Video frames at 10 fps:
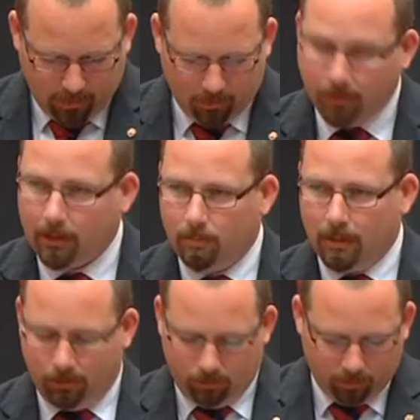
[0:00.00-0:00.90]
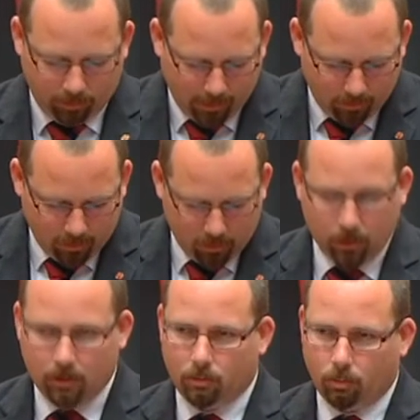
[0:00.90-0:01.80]
thank you, Minister, as well.
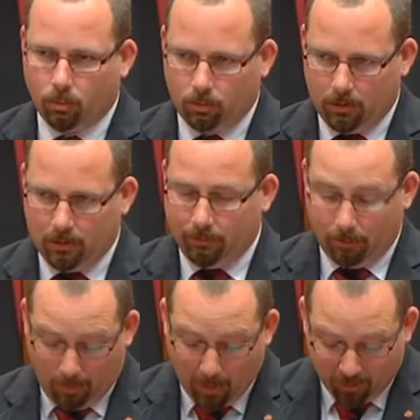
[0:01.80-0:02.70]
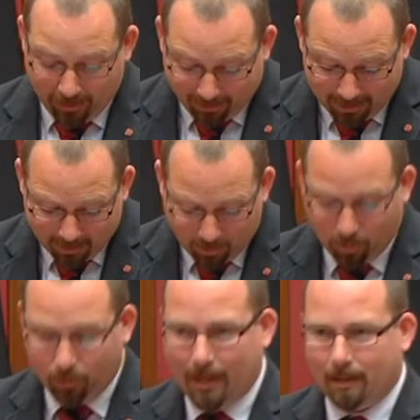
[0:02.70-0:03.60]
You didn't rule. You most definitely didn't
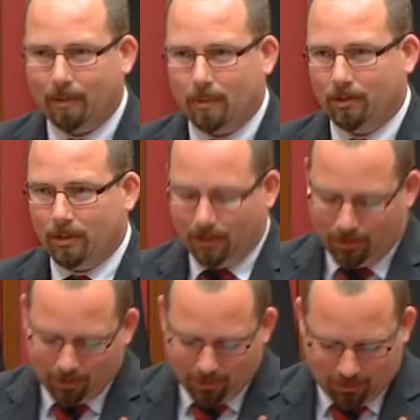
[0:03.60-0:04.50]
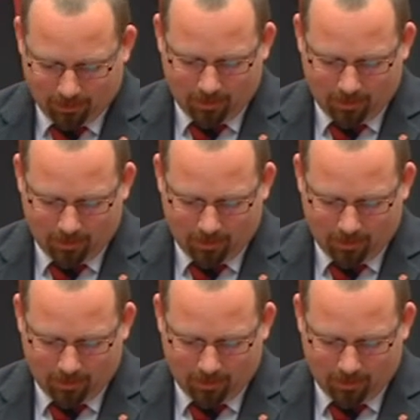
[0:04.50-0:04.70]
rule out extending the